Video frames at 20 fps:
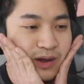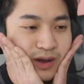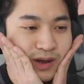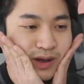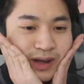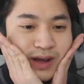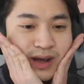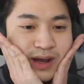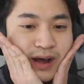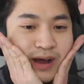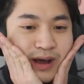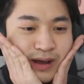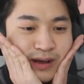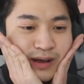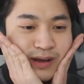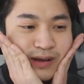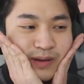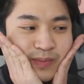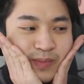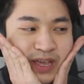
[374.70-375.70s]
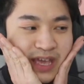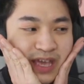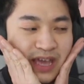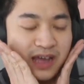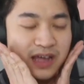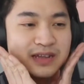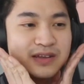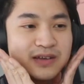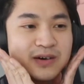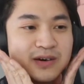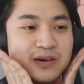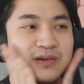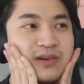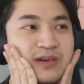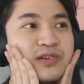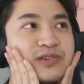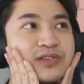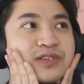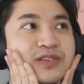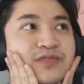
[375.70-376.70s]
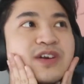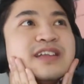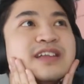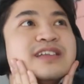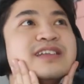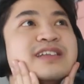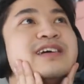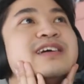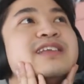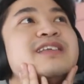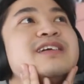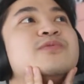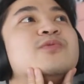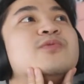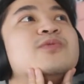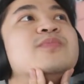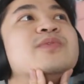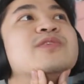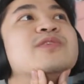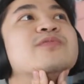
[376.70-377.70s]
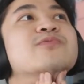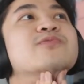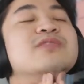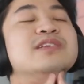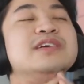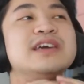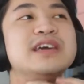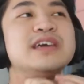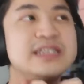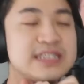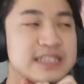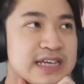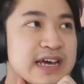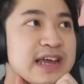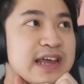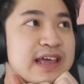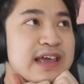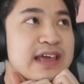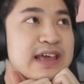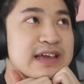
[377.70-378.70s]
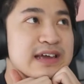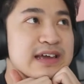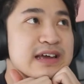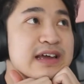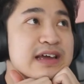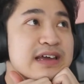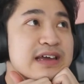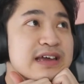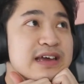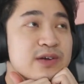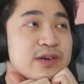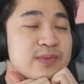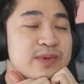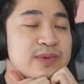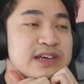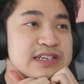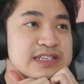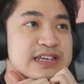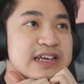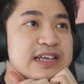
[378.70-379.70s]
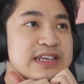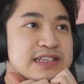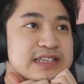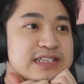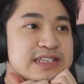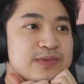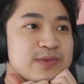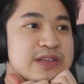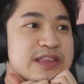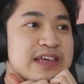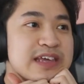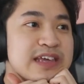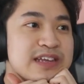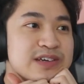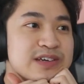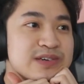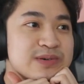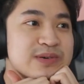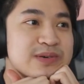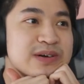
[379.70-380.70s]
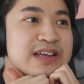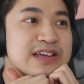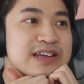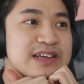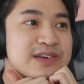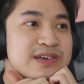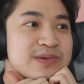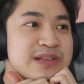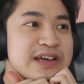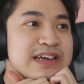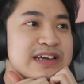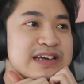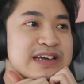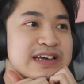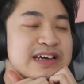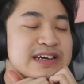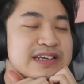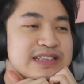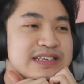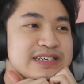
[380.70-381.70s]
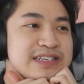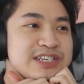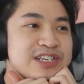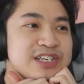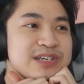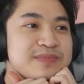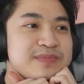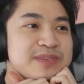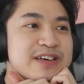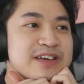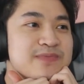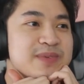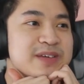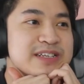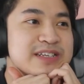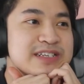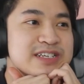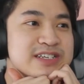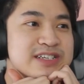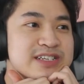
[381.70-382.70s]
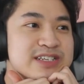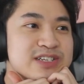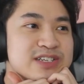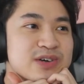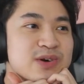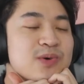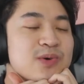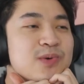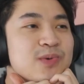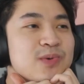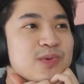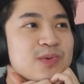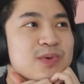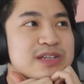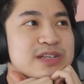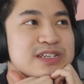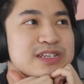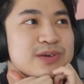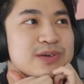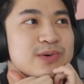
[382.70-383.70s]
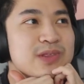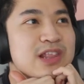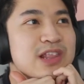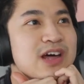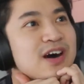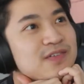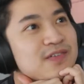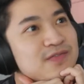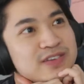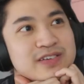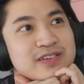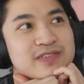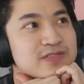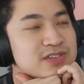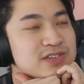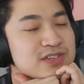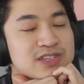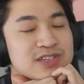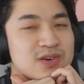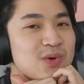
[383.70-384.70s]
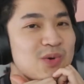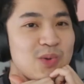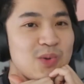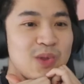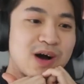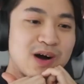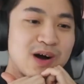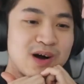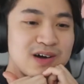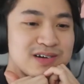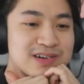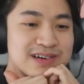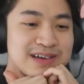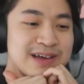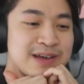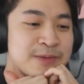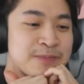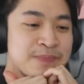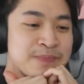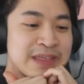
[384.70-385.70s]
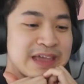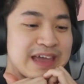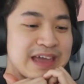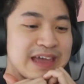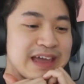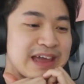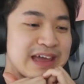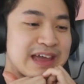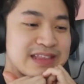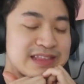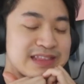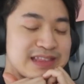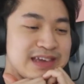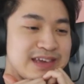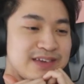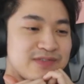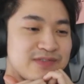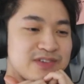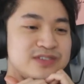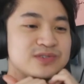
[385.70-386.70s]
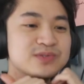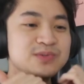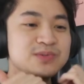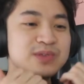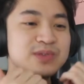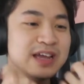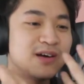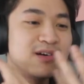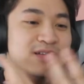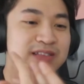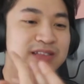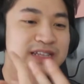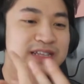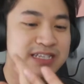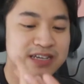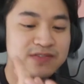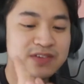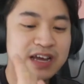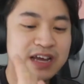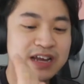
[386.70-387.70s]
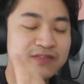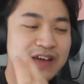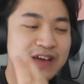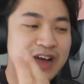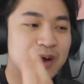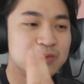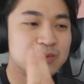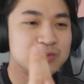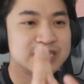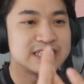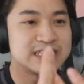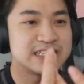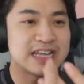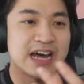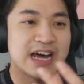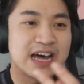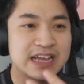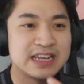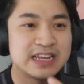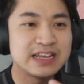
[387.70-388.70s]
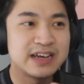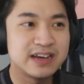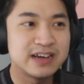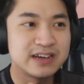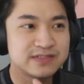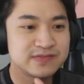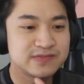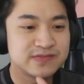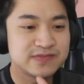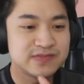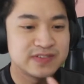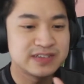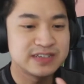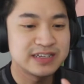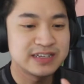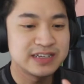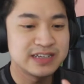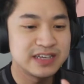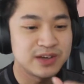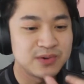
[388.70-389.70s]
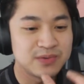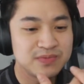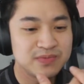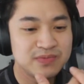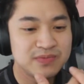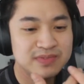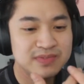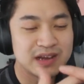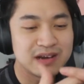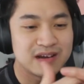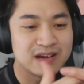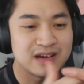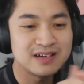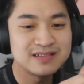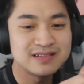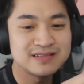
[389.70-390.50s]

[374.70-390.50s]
Ah, uh, but yeah, no, Close Friend I think will be really exciting. It'll be exciting to see what they do, and I know like these ships have been just so so loved for so long, and they even do like all this stuff kind of outside of you know their